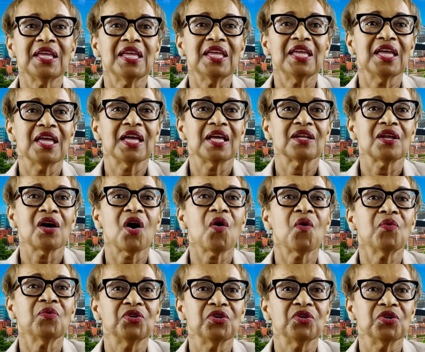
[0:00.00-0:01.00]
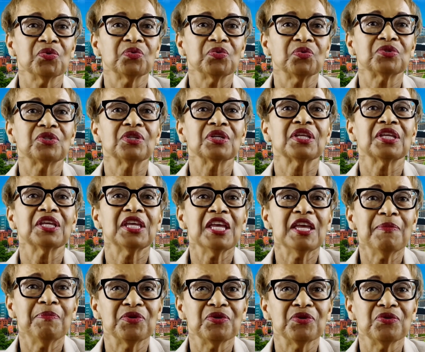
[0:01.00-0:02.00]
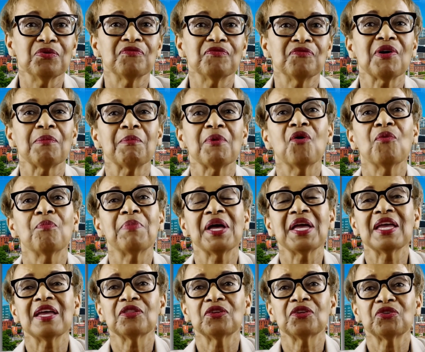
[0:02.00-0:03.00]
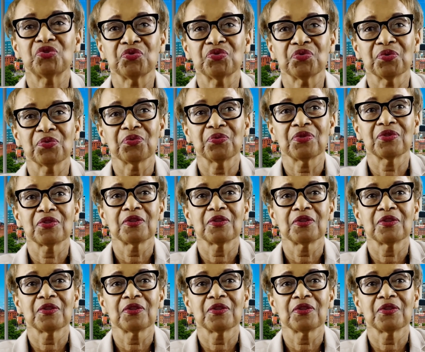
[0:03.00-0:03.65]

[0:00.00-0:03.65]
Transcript: in on you to keep you from obeying the truth?"